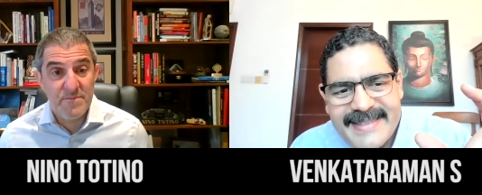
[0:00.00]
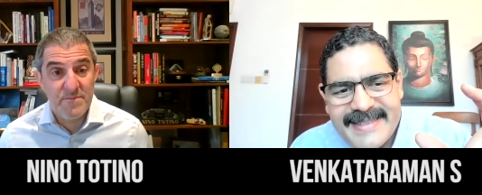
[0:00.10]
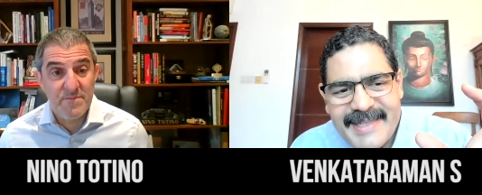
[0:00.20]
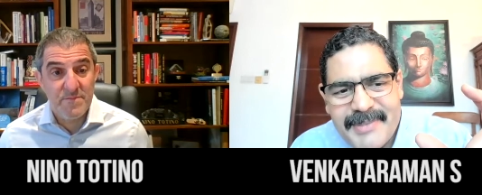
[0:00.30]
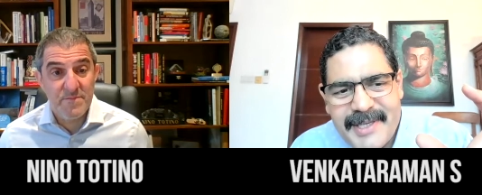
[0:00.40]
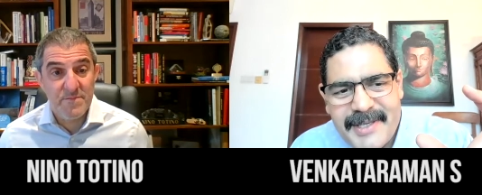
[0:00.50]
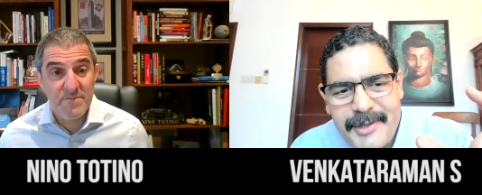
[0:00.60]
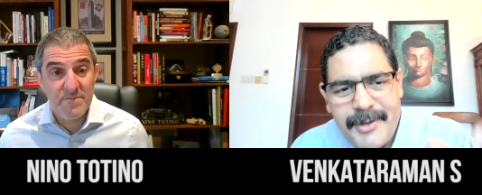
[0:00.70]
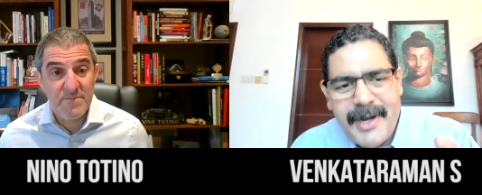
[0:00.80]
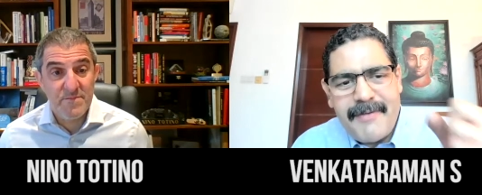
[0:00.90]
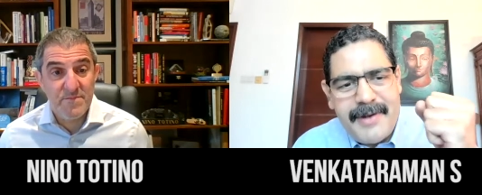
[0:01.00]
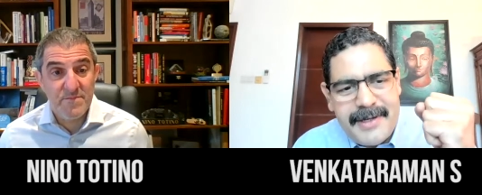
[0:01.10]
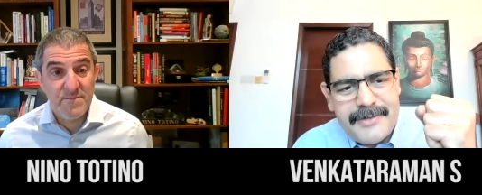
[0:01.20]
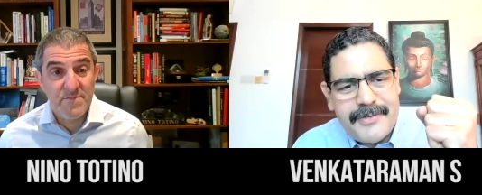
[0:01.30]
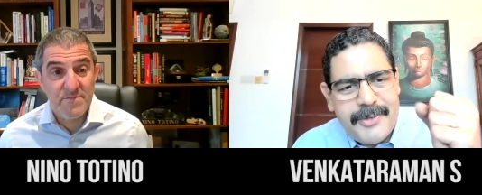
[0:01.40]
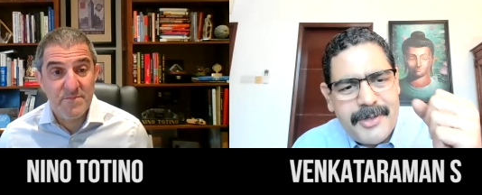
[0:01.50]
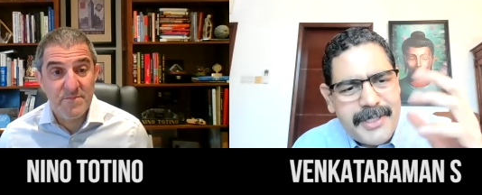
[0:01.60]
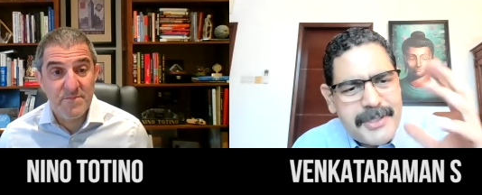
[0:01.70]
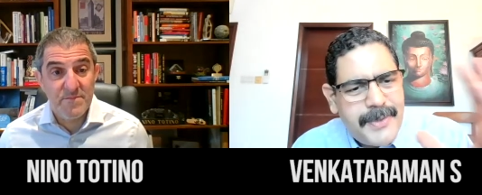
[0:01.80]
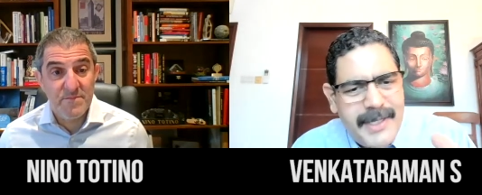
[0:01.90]
Speaker 1: Something you have learned from your
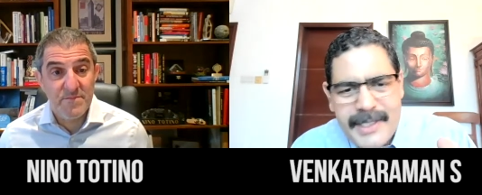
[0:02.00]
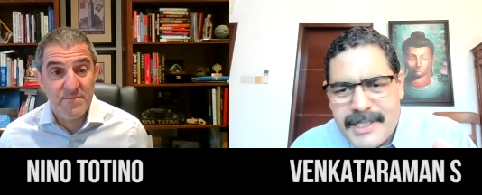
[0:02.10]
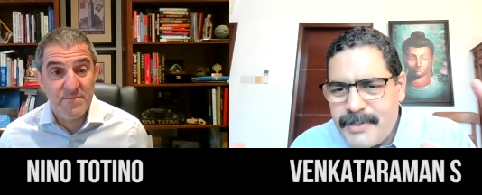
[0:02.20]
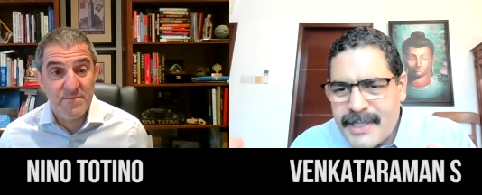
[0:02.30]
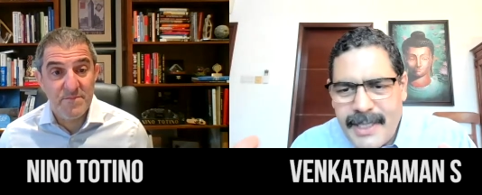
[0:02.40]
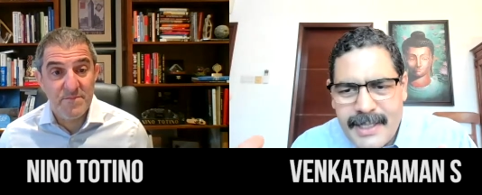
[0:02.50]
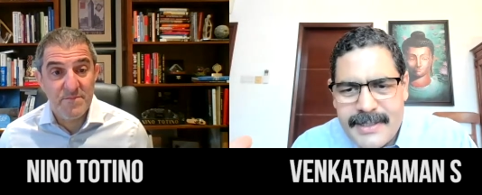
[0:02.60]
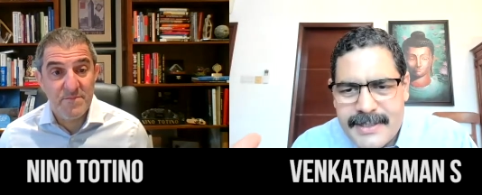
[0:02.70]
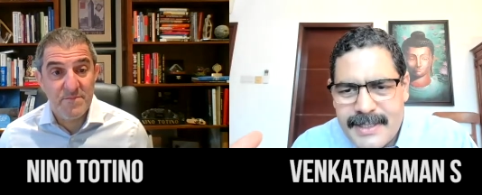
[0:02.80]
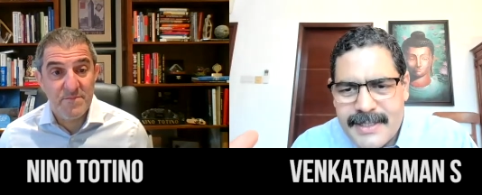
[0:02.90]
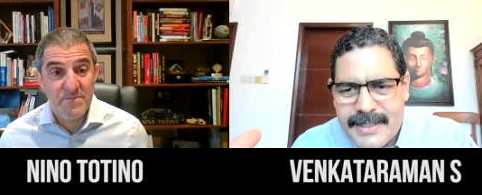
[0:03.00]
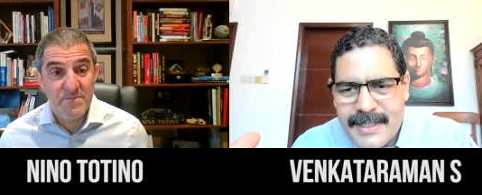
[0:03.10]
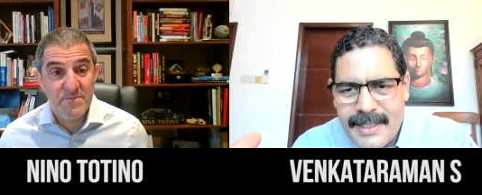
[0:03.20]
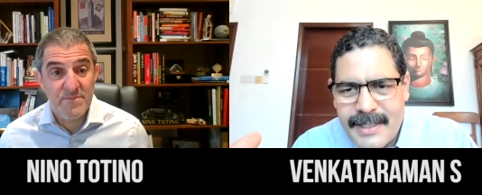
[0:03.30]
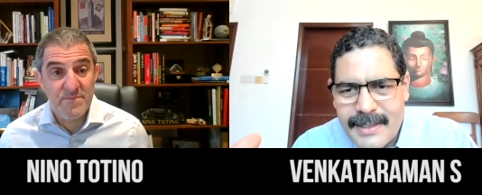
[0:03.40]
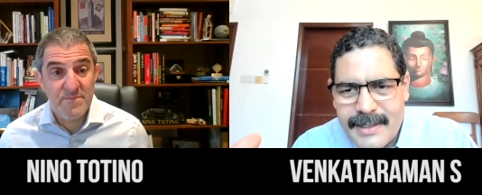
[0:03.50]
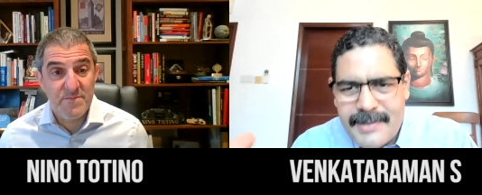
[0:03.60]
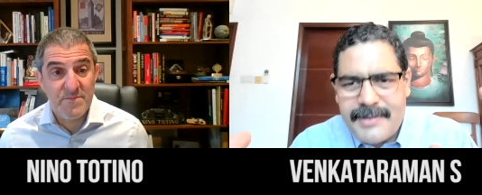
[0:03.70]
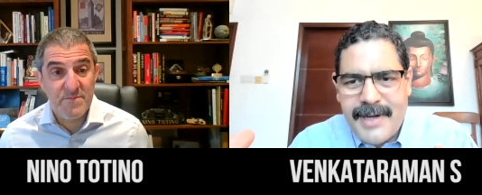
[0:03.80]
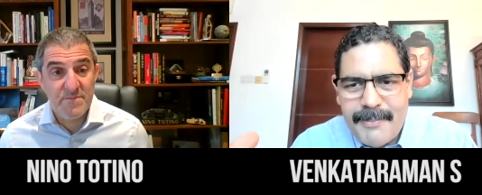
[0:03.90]
experience, but others are still
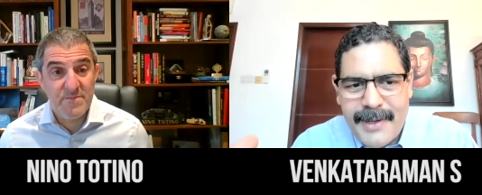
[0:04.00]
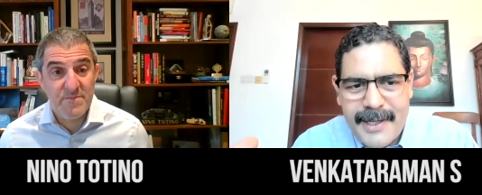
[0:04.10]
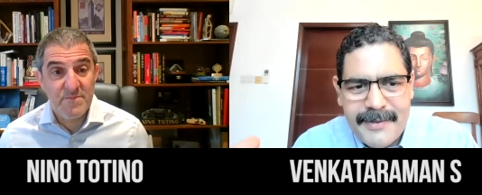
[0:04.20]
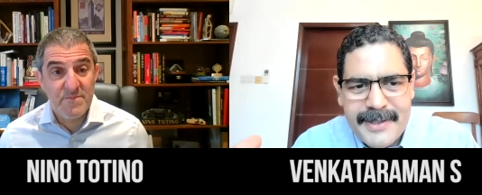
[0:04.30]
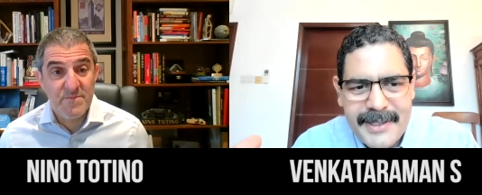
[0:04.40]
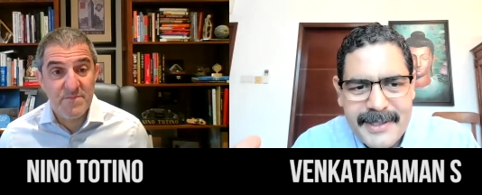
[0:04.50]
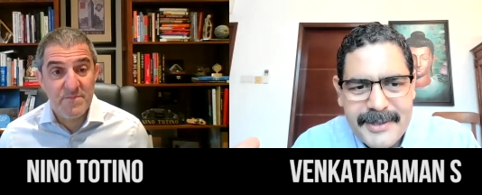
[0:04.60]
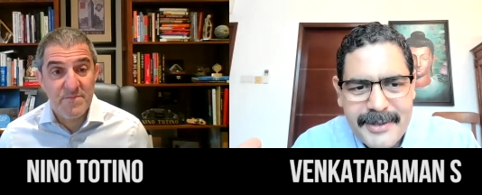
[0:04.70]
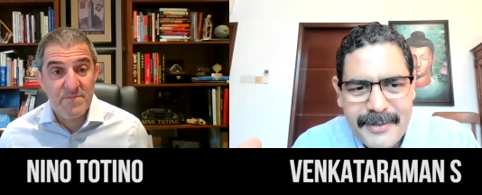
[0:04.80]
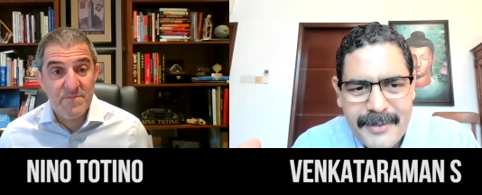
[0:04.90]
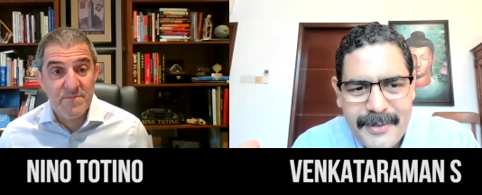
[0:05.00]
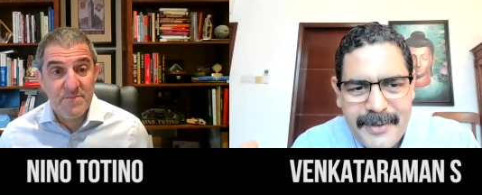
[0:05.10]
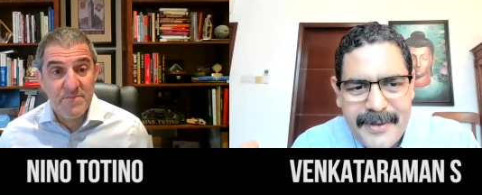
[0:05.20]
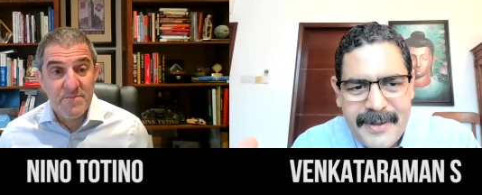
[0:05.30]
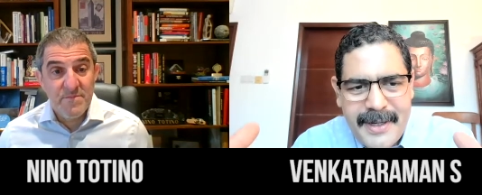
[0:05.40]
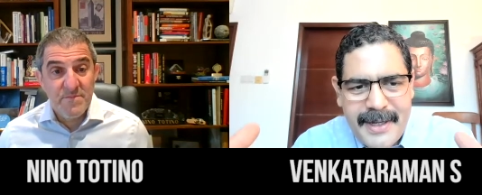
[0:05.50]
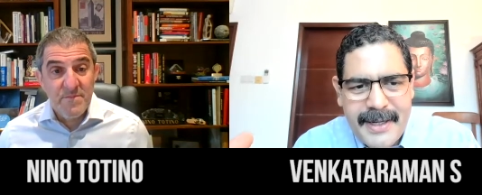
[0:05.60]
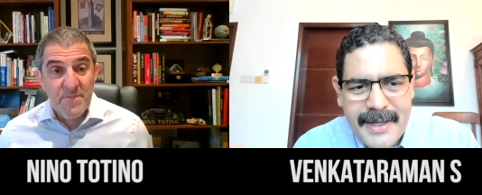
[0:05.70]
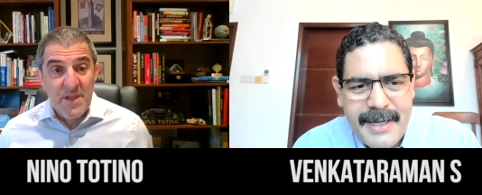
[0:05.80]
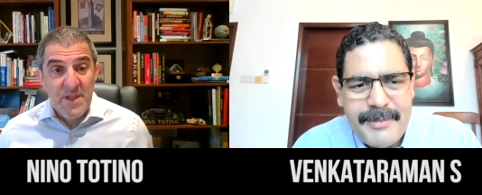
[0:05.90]
grappling with it or
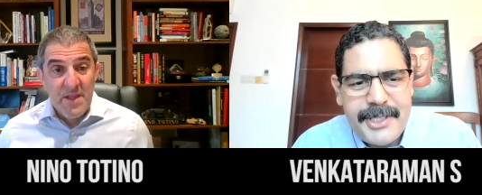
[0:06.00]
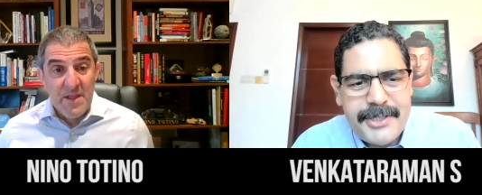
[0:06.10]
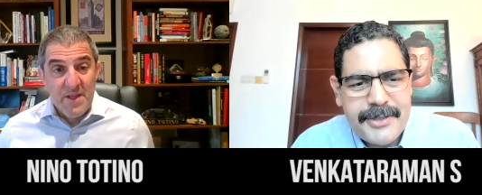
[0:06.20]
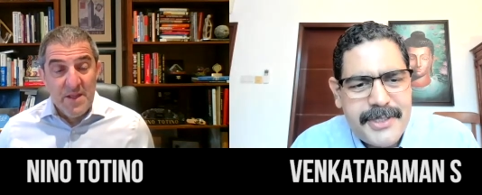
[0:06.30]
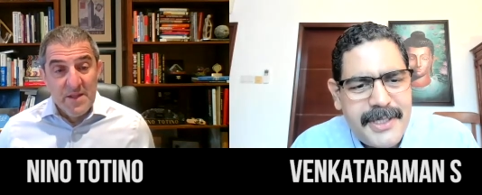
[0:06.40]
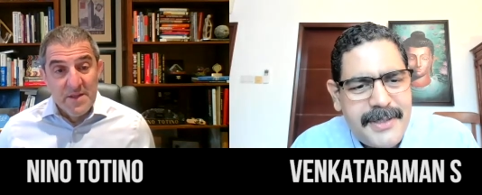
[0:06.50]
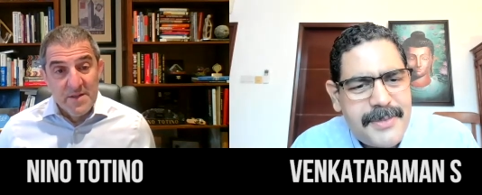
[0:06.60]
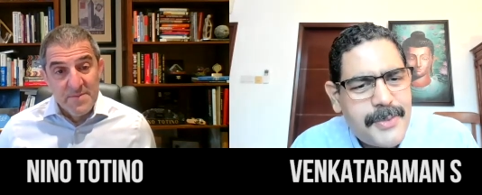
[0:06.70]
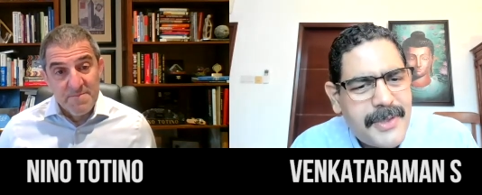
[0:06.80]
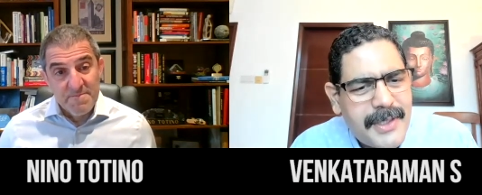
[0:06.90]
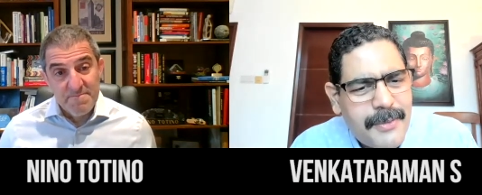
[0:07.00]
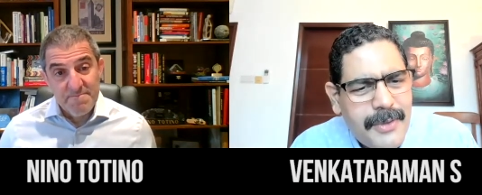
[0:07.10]
coming to terms with it.